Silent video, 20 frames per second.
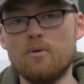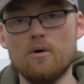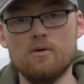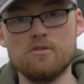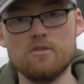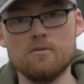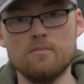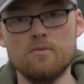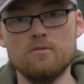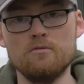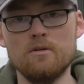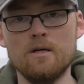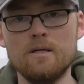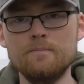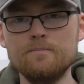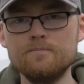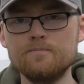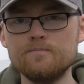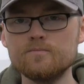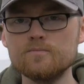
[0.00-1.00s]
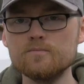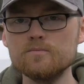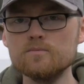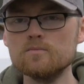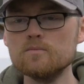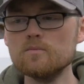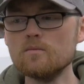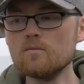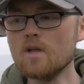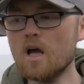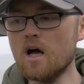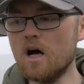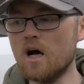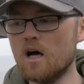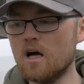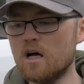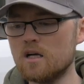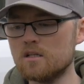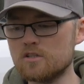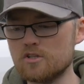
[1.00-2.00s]
possible, right?
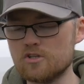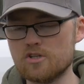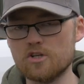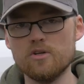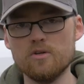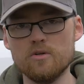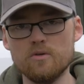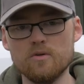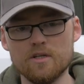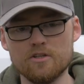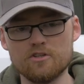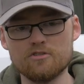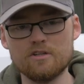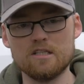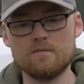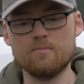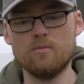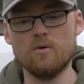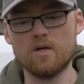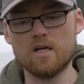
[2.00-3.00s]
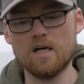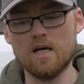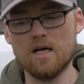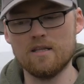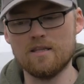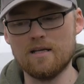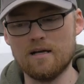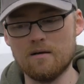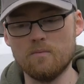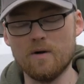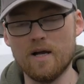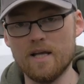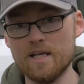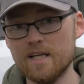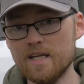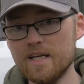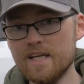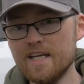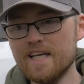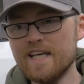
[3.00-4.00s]
To do and transport a cart that way.
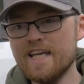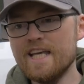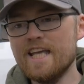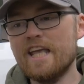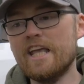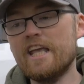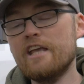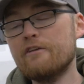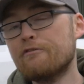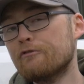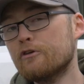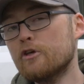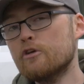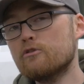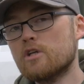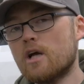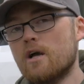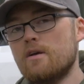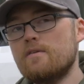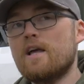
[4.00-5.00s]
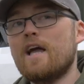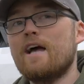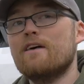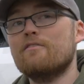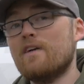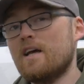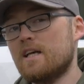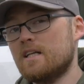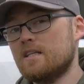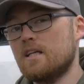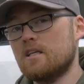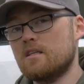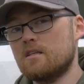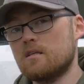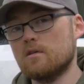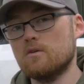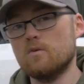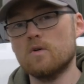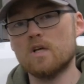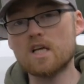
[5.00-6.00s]
If you don't have access
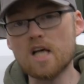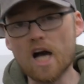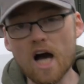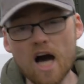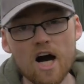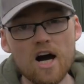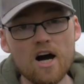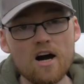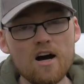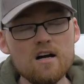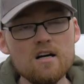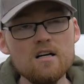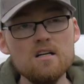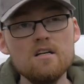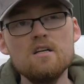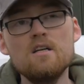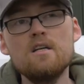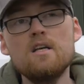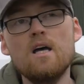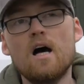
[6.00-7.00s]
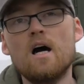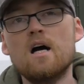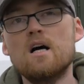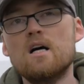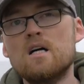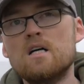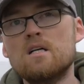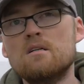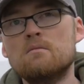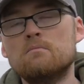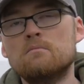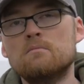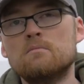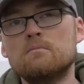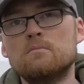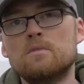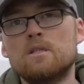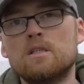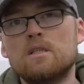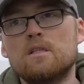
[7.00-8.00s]
to a car
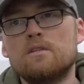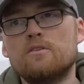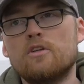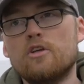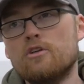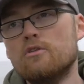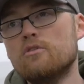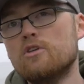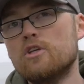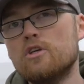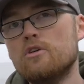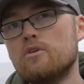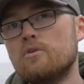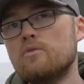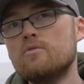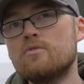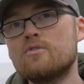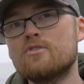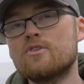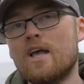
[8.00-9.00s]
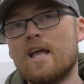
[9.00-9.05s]
that you use